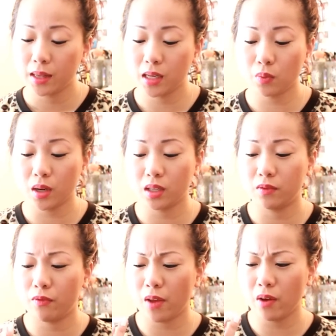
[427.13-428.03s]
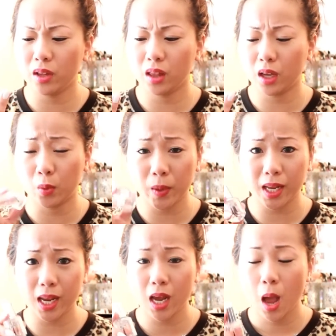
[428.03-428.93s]
This one is very
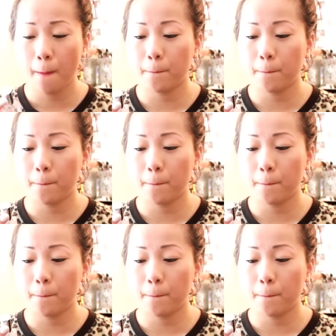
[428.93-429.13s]
liquidy,